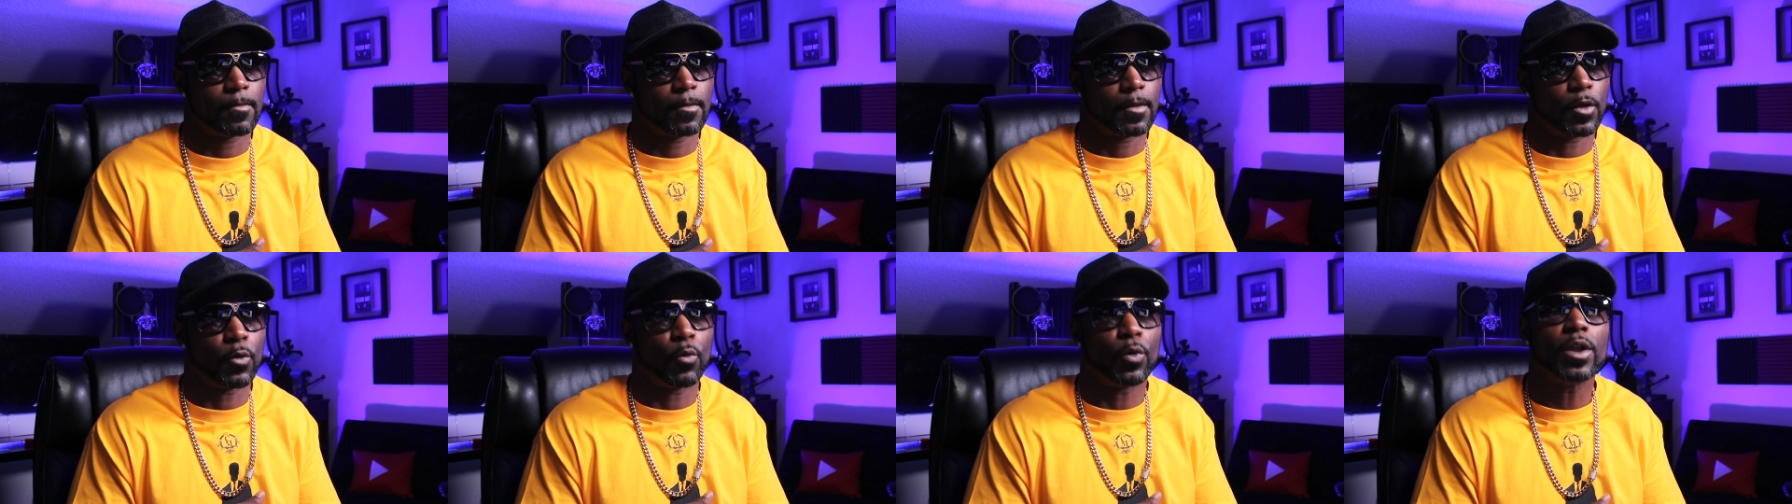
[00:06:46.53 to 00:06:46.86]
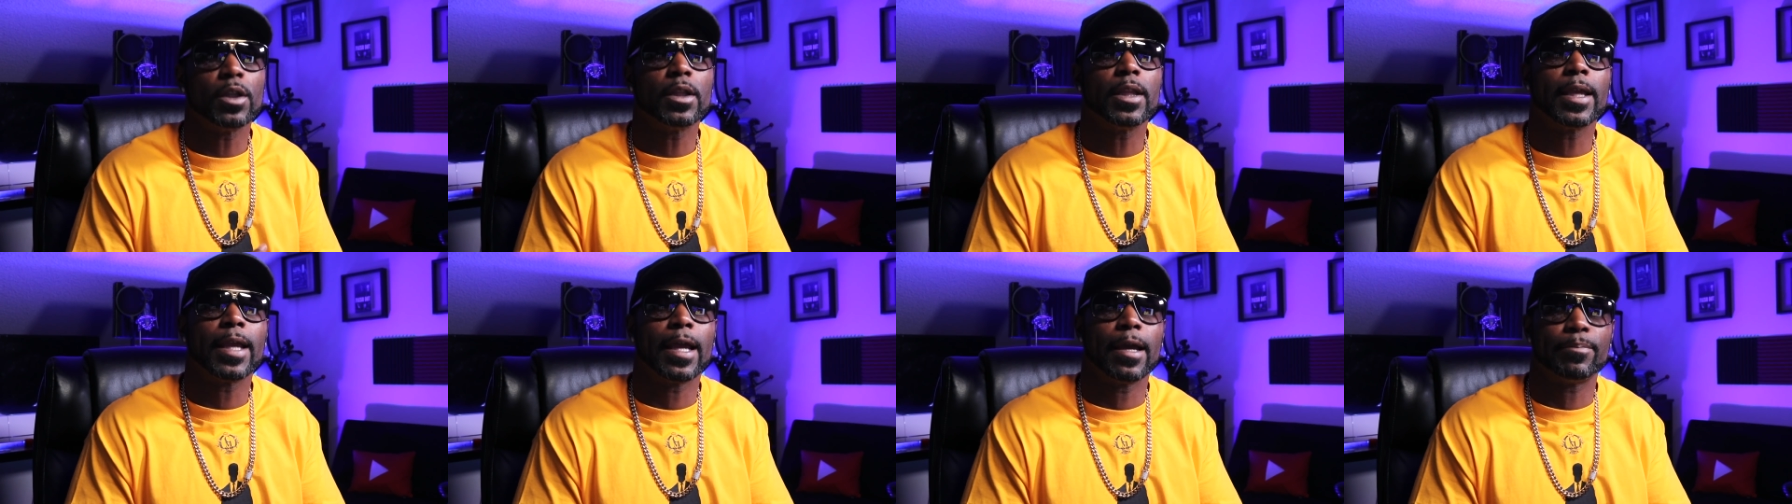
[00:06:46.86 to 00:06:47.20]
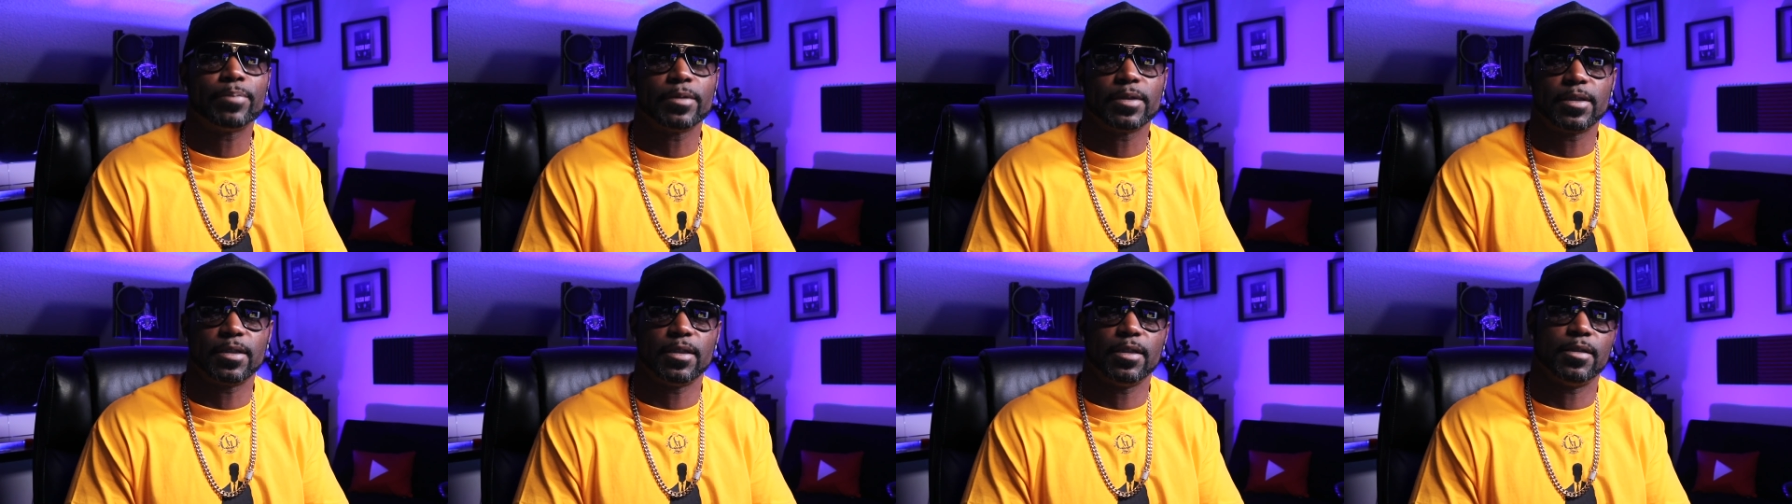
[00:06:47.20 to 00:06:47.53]
What do you think
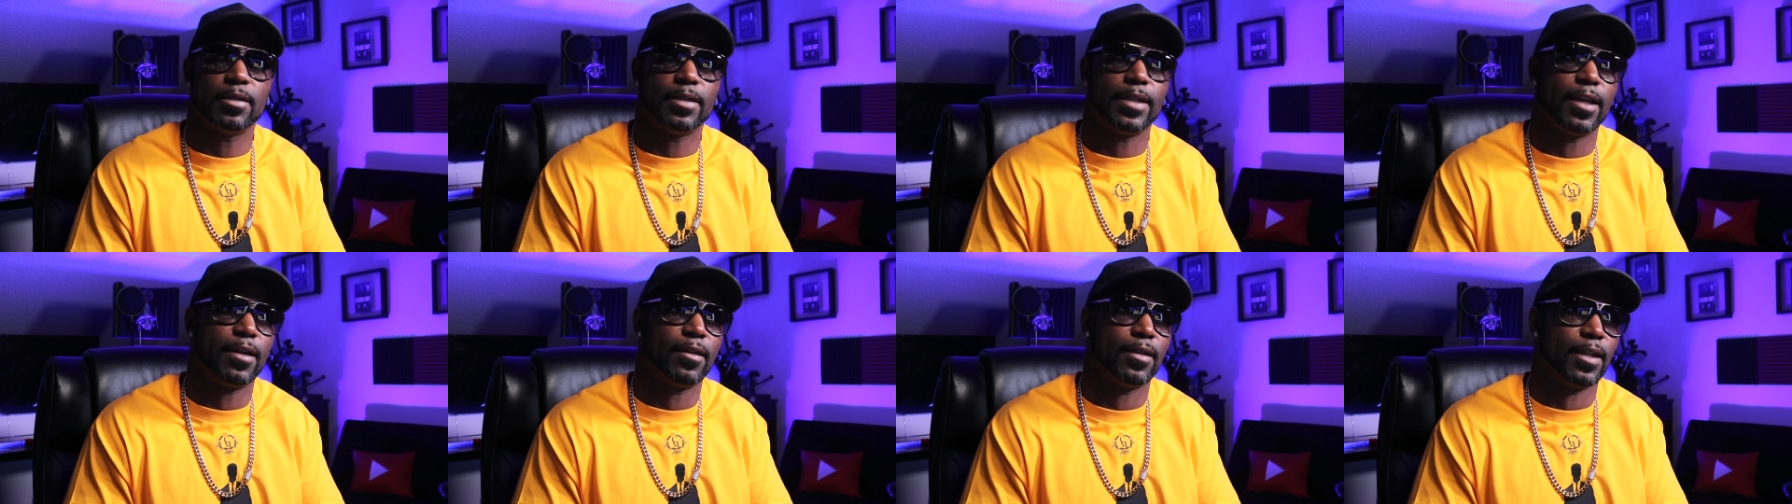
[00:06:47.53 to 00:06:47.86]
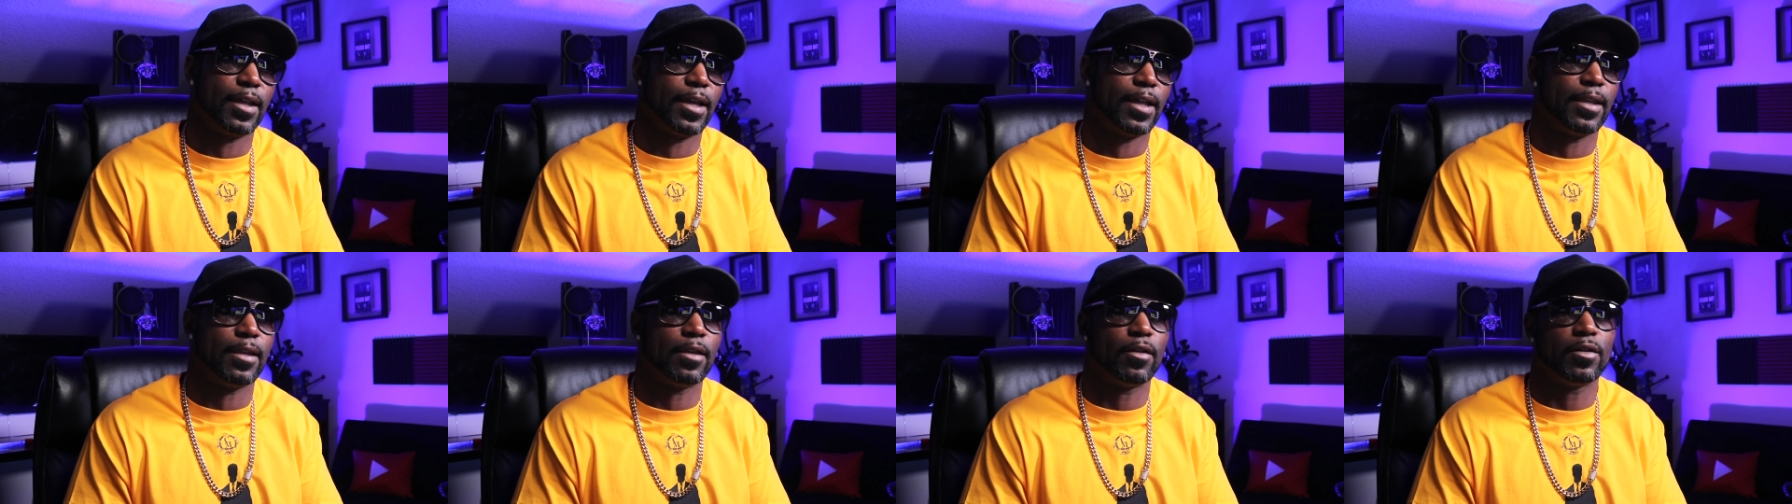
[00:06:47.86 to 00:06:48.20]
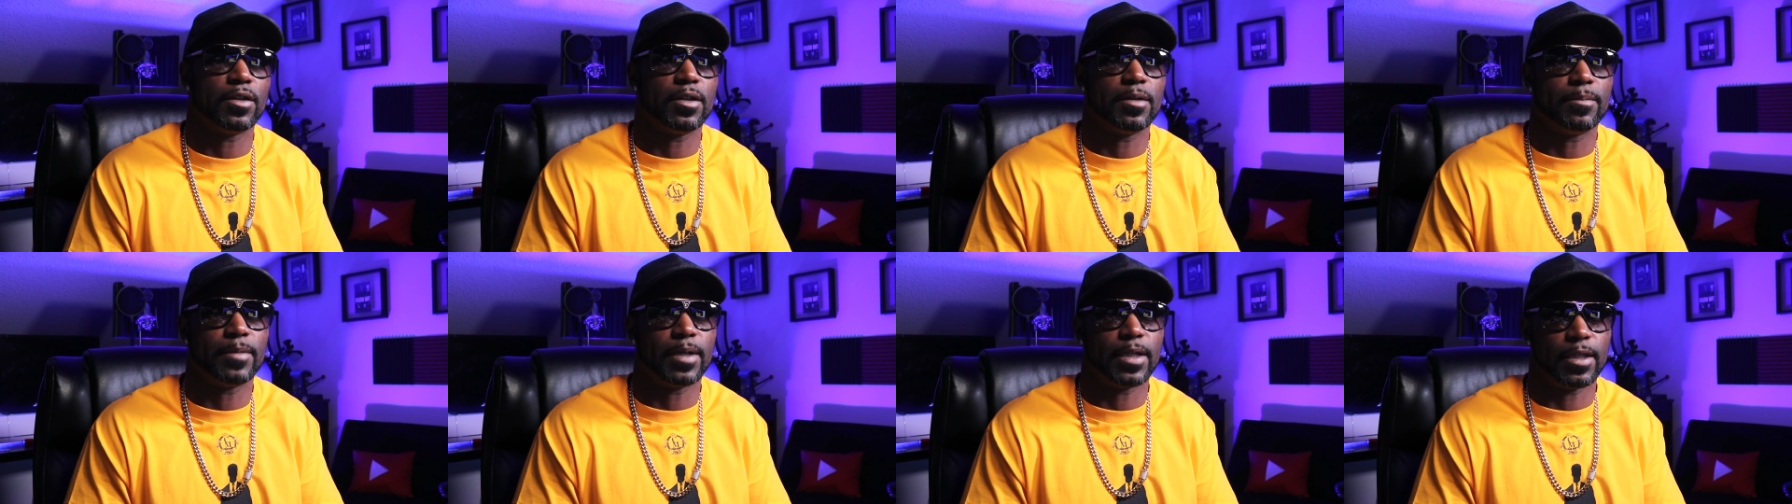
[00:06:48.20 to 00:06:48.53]
happens to your downline and all
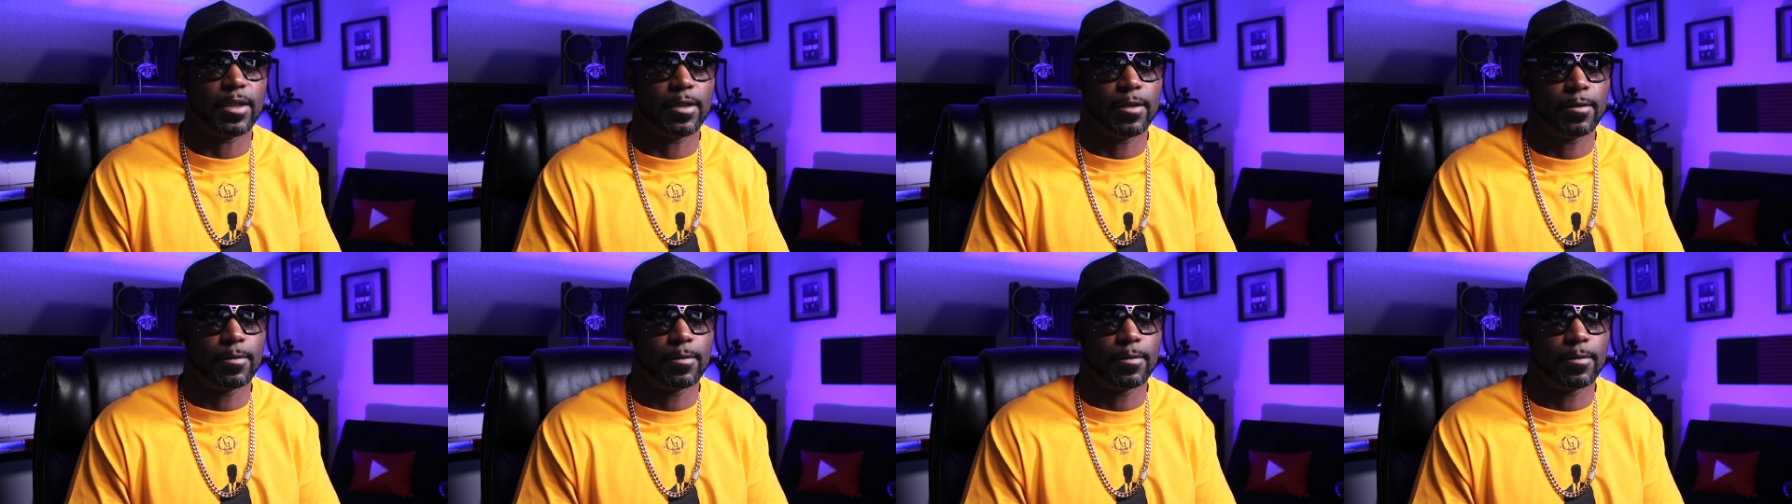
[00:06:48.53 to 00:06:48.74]
your money?